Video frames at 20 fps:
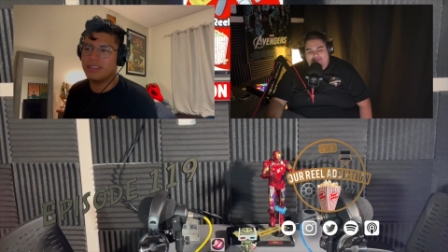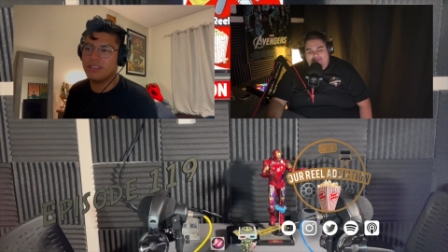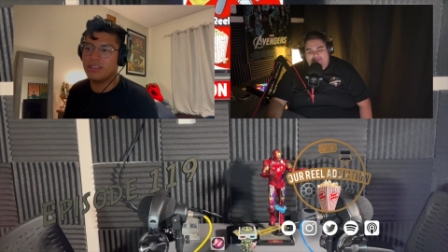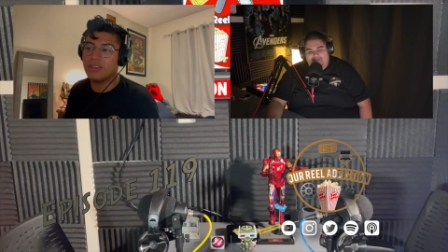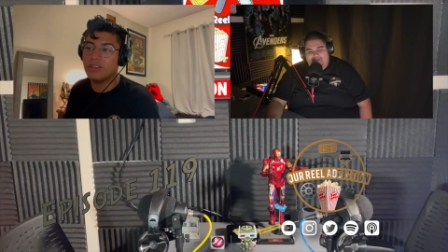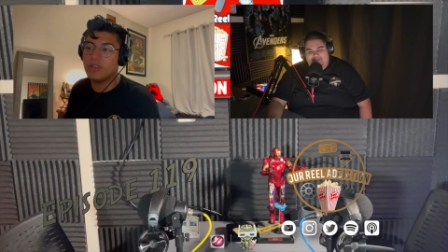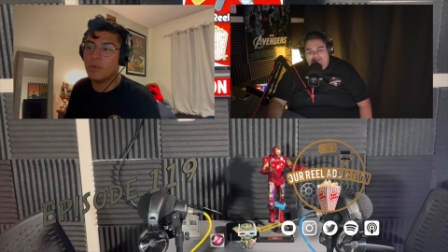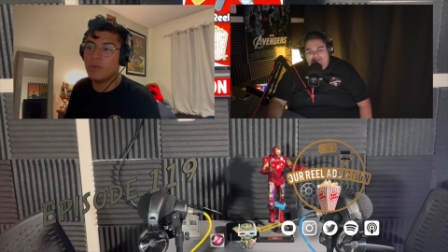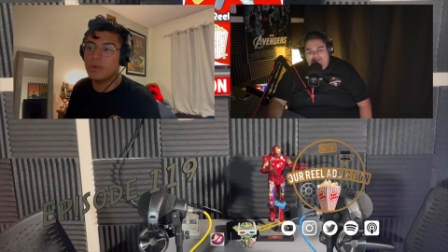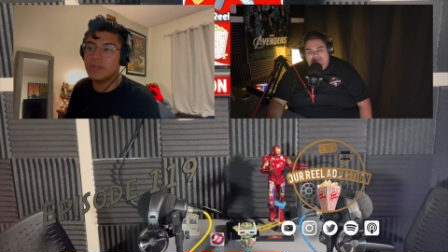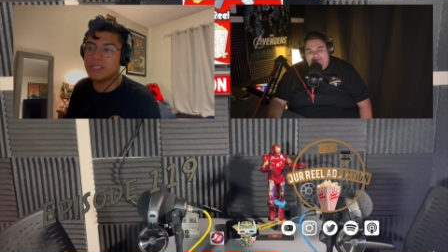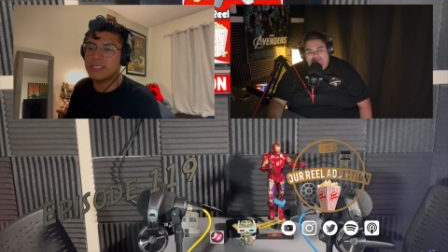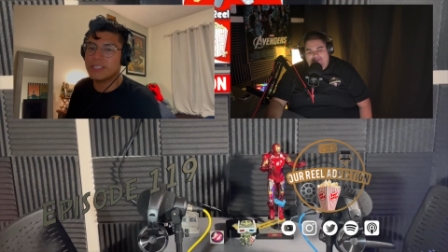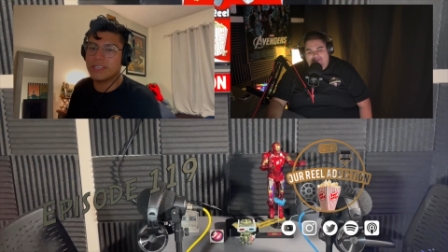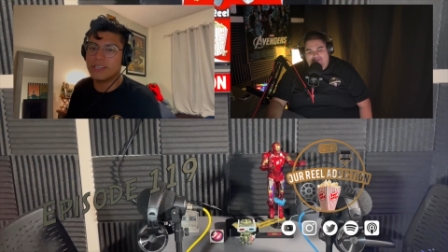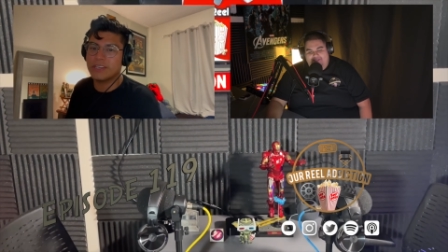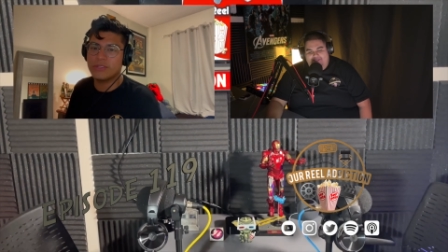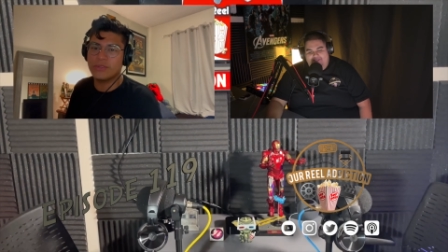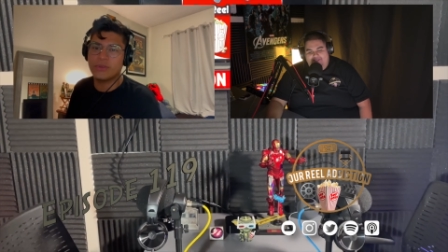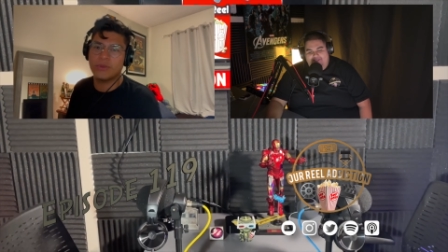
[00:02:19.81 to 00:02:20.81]
You know what it's
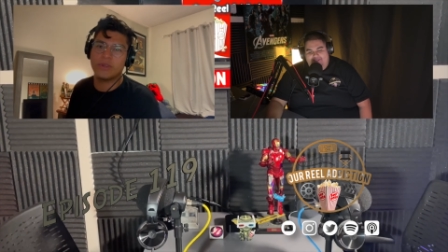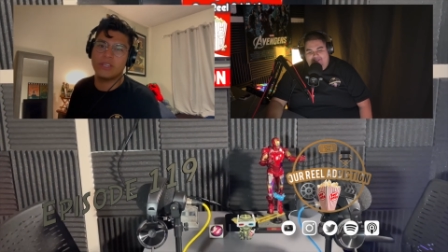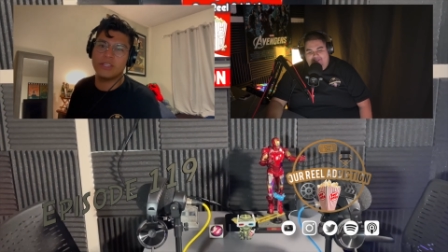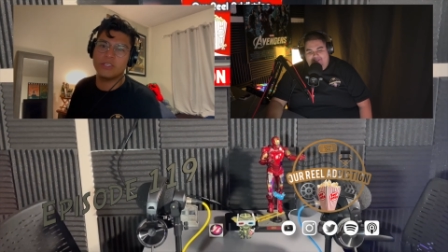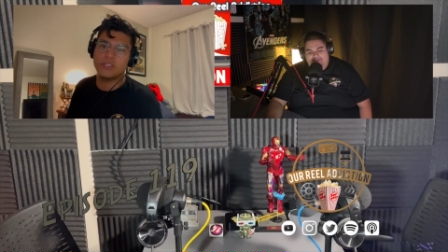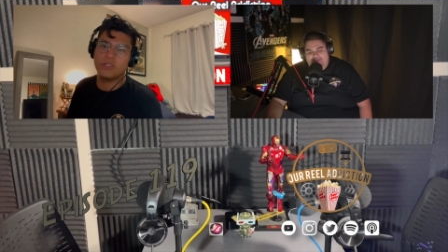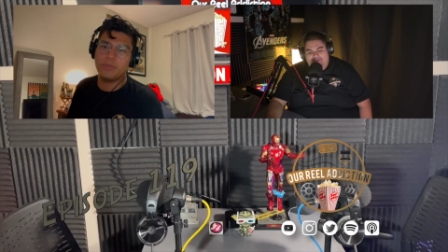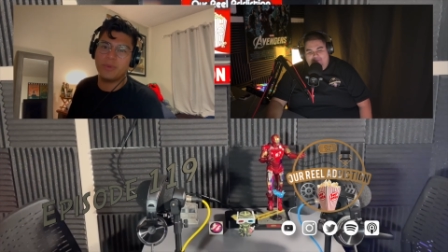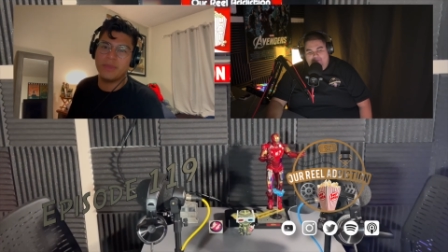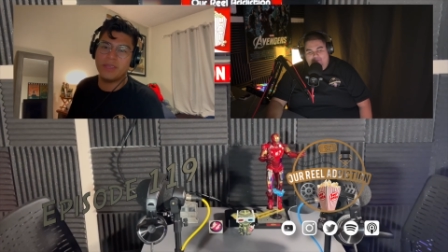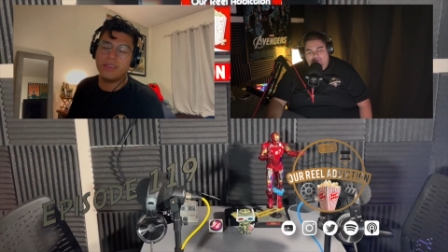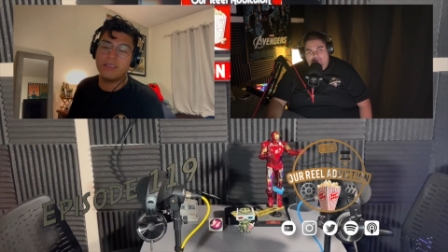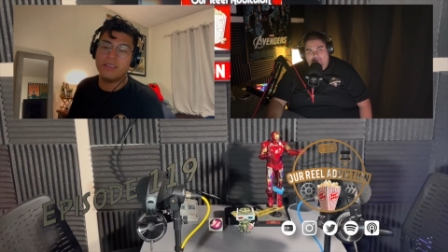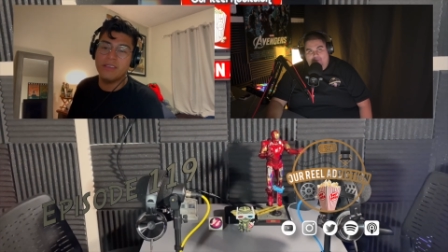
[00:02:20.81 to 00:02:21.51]
going to turn into be?